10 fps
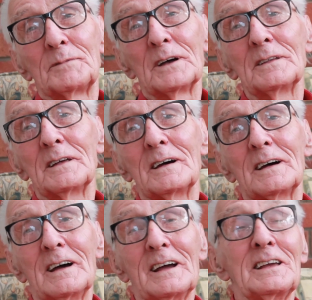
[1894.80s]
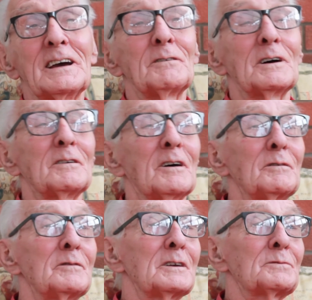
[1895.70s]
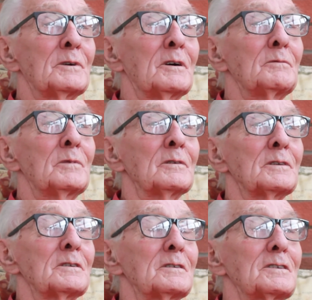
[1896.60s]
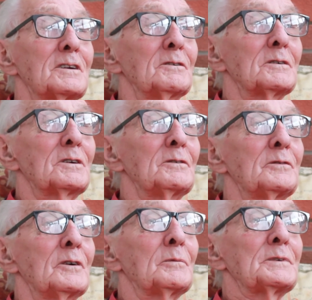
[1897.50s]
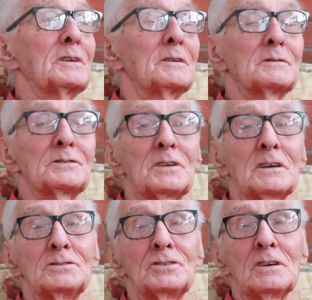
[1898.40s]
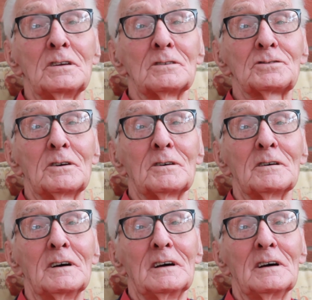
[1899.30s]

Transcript: Fun? Yeah, that's what I wanted to go for, particularly to take Jean to show.